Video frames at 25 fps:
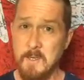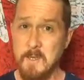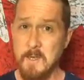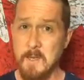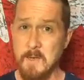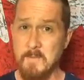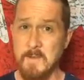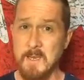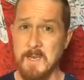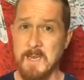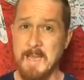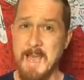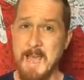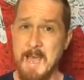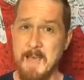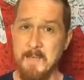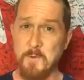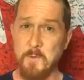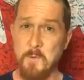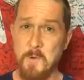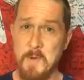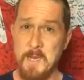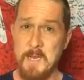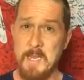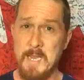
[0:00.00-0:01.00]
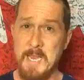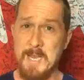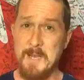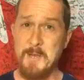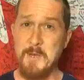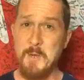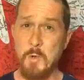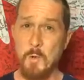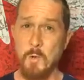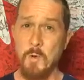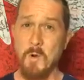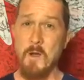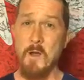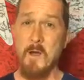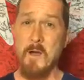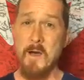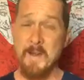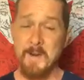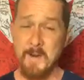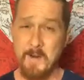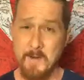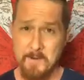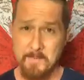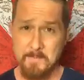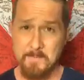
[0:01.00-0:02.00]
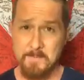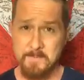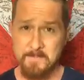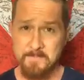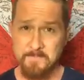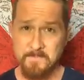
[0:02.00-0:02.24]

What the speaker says: of a gathering in your honor?